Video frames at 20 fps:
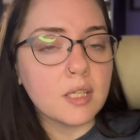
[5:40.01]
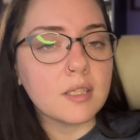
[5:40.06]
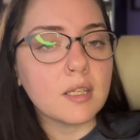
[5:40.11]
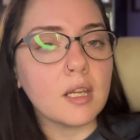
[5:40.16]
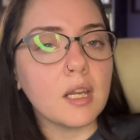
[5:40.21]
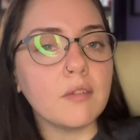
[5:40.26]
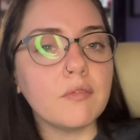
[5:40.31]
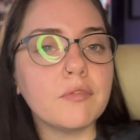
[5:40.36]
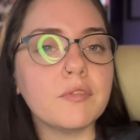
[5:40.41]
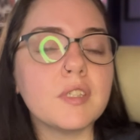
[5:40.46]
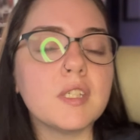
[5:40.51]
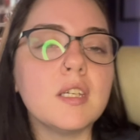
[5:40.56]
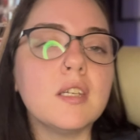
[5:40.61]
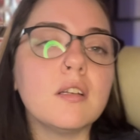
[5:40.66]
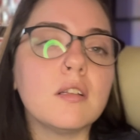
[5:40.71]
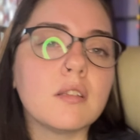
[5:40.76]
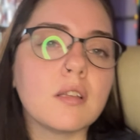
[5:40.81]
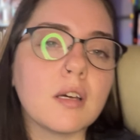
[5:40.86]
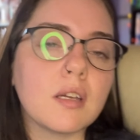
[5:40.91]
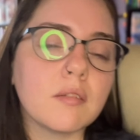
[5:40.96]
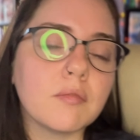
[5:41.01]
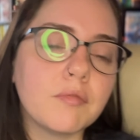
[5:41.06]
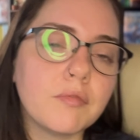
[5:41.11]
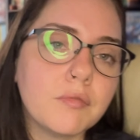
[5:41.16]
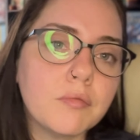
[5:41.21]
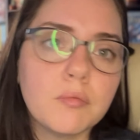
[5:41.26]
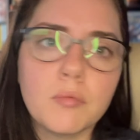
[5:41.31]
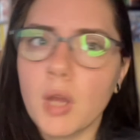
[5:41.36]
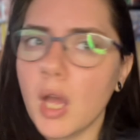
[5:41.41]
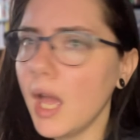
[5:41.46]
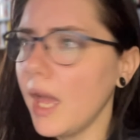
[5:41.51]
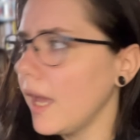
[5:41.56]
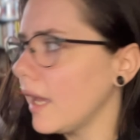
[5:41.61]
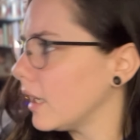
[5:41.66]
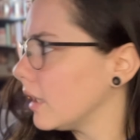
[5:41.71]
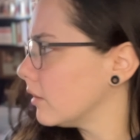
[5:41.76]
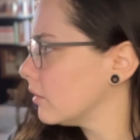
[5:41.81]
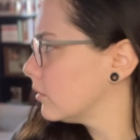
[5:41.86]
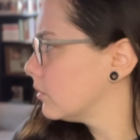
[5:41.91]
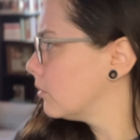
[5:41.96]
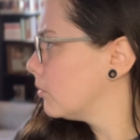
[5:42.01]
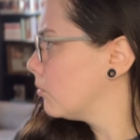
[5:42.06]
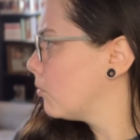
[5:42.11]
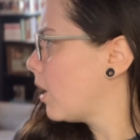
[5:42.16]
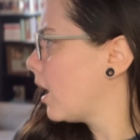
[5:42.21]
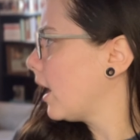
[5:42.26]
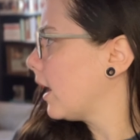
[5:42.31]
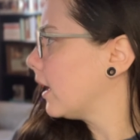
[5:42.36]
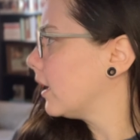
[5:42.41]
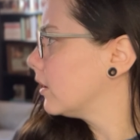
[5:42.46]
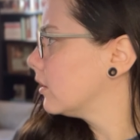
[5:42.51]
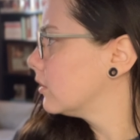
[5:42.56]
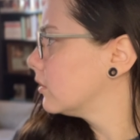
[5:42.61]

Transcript: And I've seen a lot of, hey, why?